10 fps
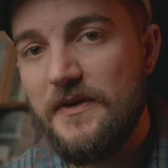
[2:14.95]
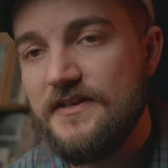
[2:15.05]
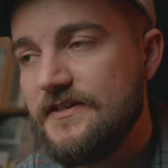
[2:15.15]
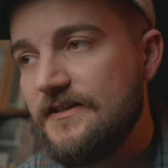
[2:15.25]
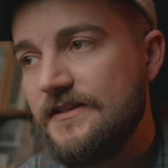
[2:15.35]

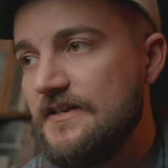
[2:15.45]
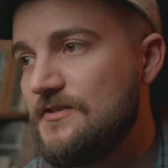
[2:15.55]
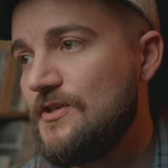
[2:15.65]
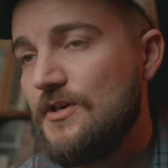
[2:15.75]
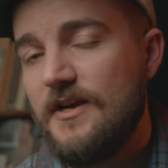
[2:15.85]
Basically, in
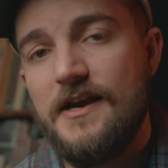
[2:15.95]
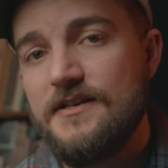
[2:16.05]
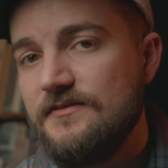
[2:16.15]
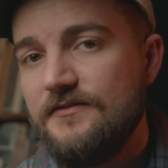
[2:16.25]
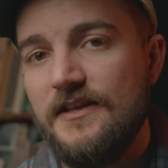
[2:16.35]
certain
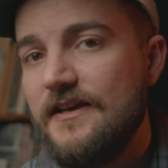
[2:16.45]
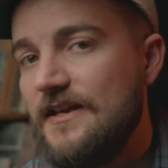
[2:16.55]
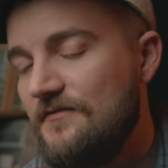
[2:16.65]
kinds of light,